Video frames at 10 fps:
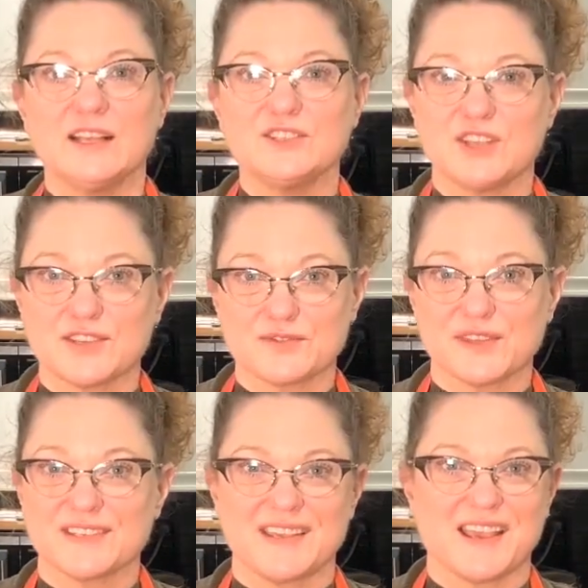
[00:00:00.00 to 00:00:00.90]
Just for
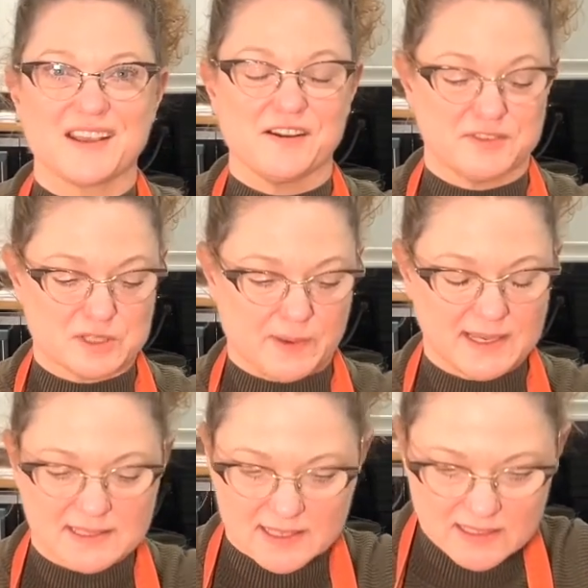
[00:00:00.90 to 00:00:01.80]
the sake of
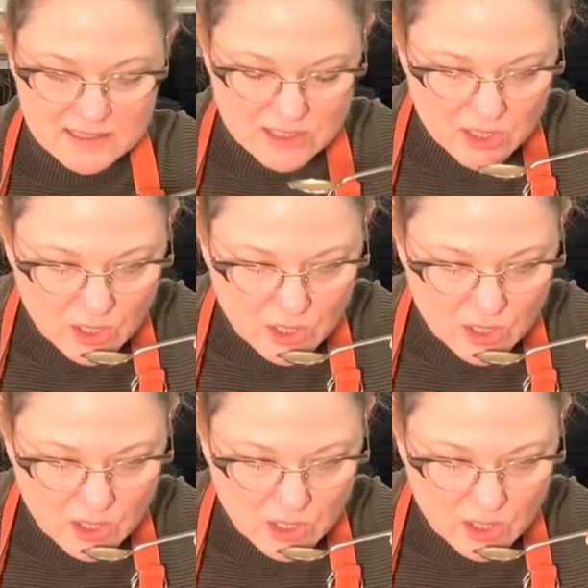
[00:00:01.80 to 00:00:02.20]
spices.